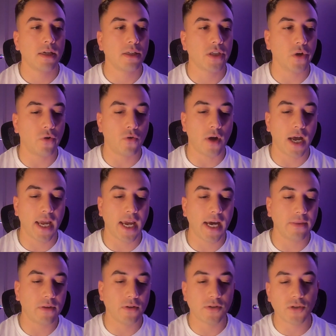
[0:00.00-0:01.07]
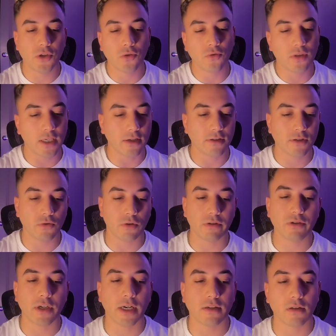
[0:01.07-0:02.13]
So I had those two things sort
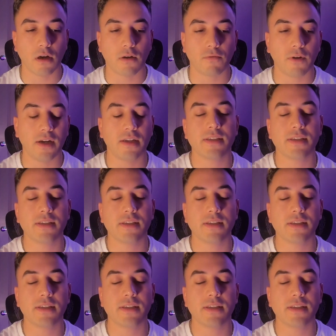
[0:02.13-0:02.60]
of checked off, right?